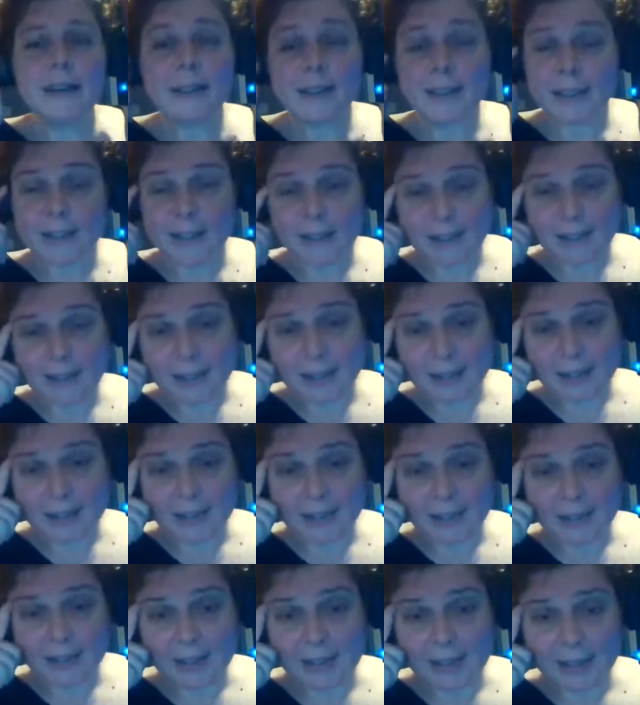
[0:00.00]
It's like
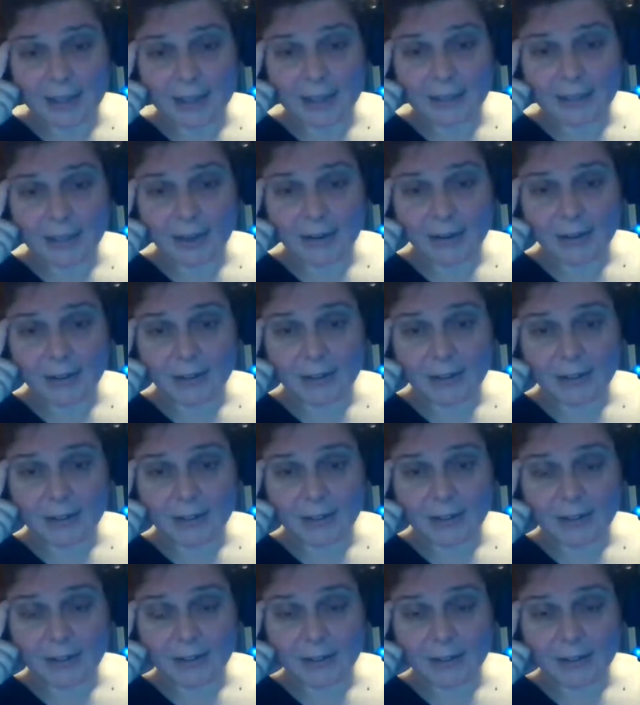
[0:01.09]
he has gone on
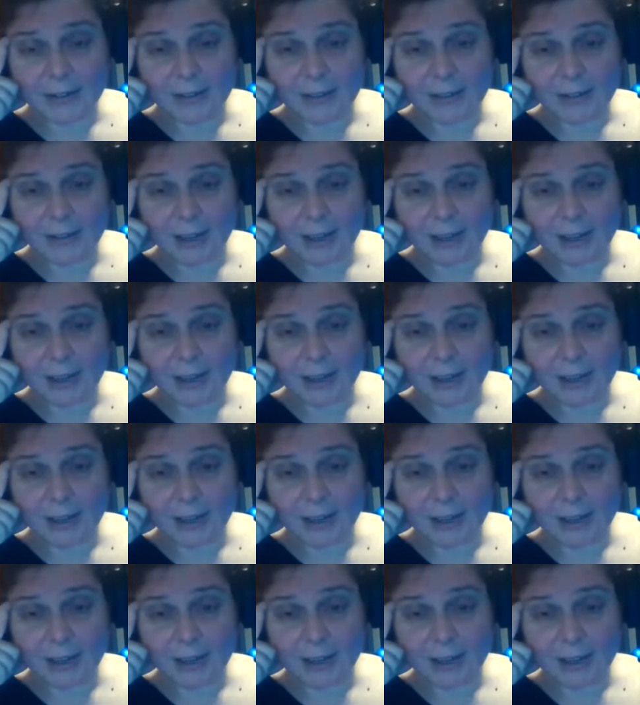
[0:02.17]
to